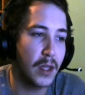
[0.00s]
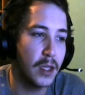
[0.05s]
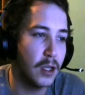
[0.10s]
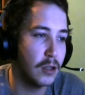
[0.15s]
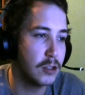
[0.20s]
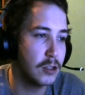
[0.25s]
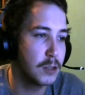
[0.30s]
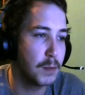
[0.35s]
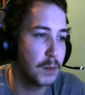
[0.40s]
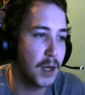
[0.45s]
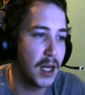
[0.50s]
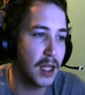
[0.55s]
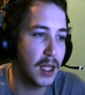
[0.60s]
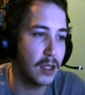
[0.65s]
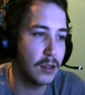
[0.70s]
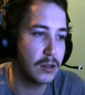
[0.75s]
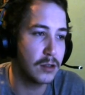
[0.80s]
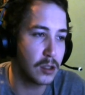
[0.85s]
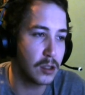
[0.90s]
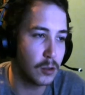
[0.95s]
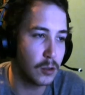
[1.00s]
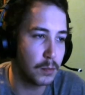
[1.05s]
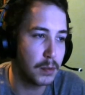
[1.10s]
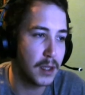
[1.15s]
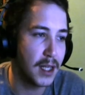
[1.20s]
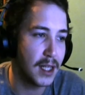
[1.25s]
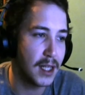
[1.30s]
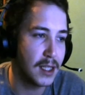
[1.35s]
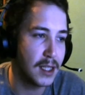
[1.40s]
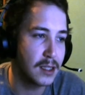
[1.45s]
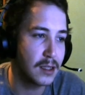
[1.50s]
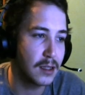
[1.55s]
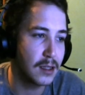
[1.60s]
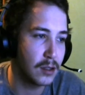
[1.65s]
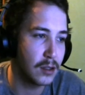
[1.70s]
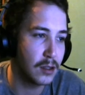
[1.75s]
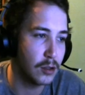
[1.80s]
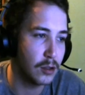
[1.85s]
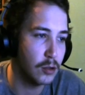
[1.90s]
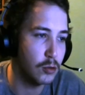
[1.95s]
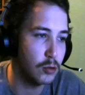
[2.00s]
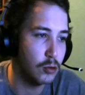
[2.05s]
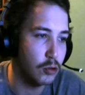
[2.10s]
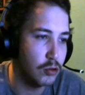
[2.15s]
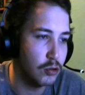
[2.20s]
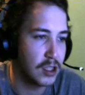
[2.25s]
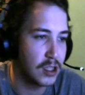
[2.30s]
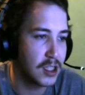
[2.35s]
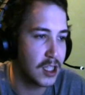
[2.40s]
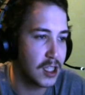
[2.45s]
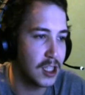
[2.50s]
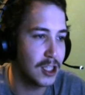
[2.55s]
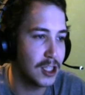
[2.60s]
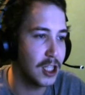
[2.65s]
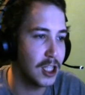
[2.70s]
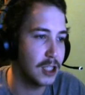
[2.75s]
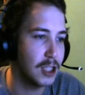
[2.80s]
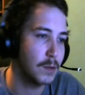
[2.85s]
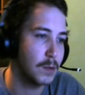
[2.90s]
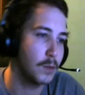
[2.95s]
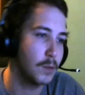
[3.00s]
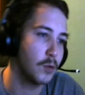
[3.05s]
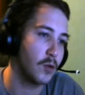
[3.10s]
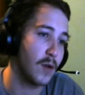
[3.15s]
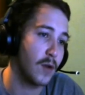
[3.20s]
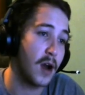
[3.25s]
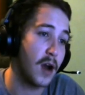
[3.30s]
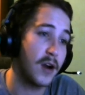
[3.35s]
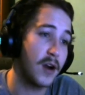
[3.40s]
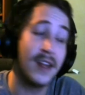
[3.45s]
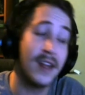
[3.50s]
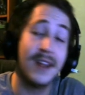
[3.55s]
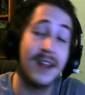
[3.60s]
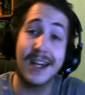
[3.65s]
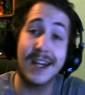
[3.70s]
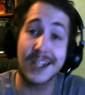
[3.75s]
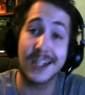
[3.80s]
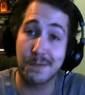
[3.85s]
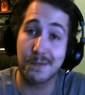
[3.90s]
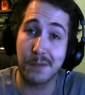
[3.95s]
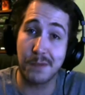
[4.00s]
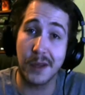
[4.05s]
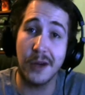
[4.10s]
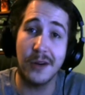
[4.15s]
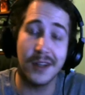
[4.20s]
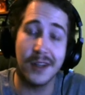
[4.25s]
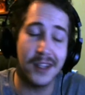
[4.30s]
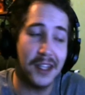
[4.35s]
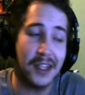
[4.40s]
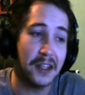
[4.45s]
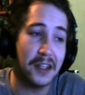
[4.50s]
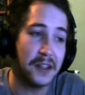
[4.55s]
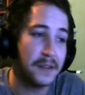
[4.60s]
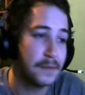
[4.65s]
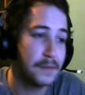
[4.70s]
spawning those little plagues, little ooze that's going to chase people around and then explode in the end.